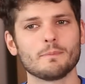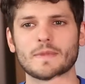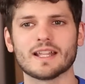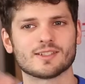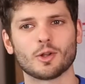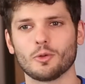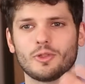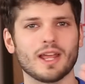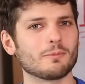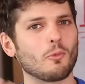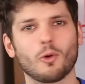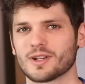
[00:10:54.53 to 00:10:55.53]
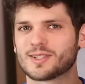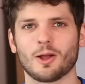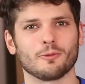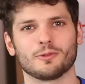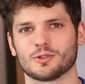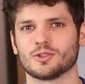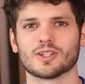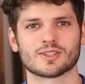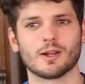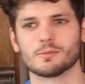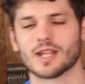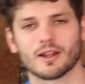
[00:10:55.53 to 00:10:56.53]
And so then more selfishness
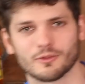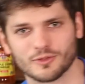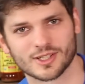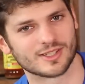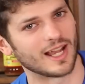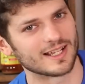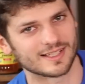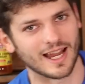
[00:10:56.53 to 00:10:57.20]
comes out of this nice